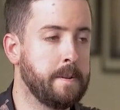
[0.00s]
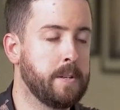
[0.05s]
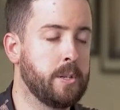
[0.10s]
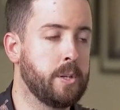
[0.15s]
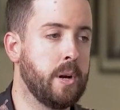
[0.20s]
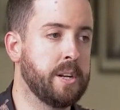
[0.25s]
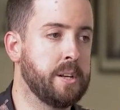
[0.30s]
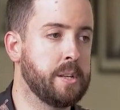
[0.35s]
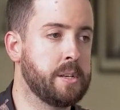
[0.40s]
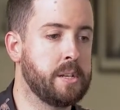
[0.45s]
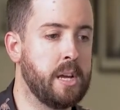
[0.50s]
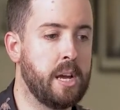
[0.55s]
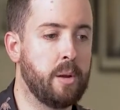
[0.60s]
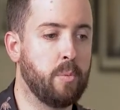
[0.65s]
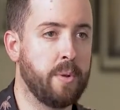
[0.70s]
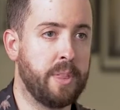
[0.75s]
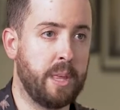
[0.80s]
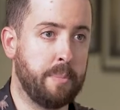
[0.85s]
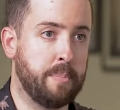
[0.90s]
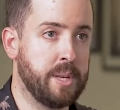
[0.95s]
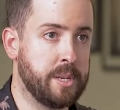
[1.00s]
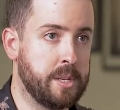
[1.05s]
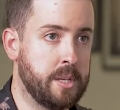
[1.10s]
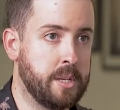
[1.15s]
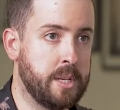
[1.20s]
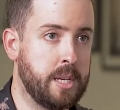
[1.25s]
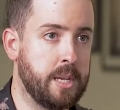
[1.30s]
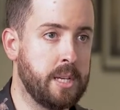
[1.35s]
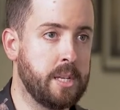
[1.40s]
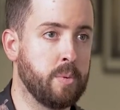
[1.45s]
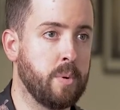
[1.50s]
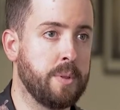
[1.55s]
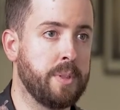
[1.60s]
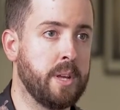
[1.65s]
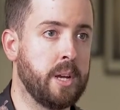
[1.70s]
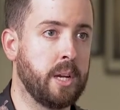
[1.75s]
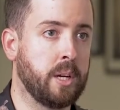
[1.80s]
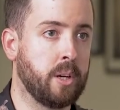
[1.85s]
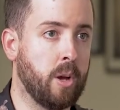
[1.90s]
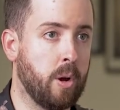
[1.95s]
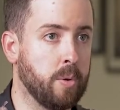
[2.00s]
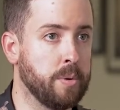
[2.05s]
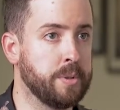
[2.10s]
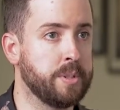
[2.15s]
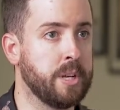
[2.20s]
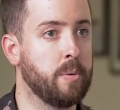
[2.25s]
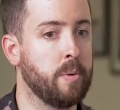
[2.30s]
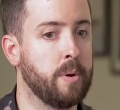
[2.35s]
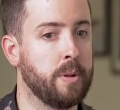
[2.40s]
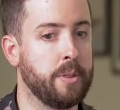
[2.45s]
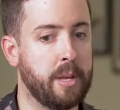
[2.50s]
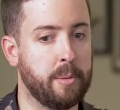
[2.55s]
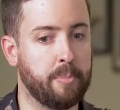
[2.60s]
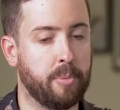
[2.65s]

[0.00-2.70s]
to understand what their business is, what their goals are, what their